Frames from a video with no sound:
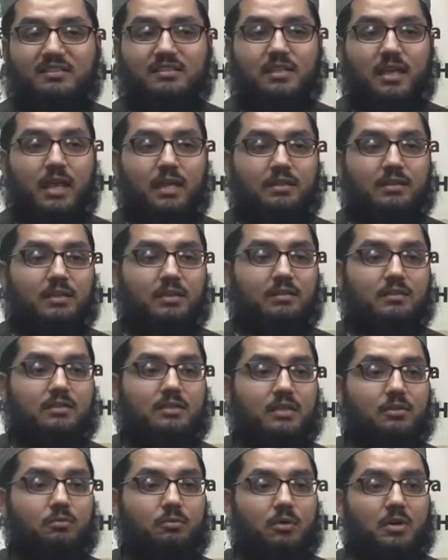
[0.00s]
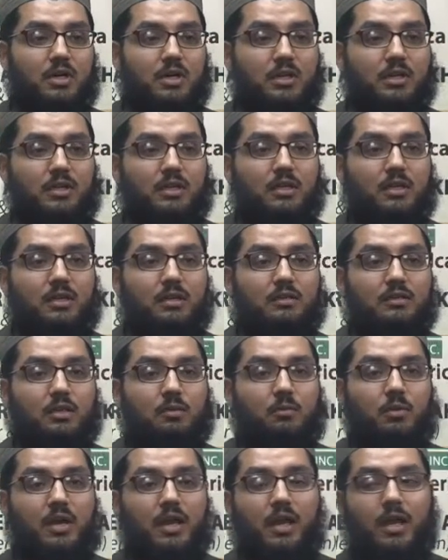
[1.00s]
sadness and worry
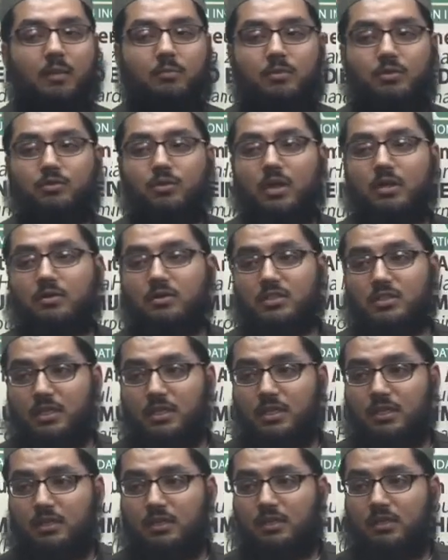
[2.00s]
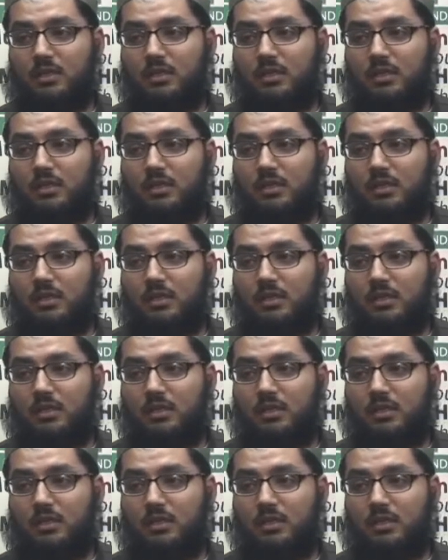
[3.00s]
that what happened to our sheikh.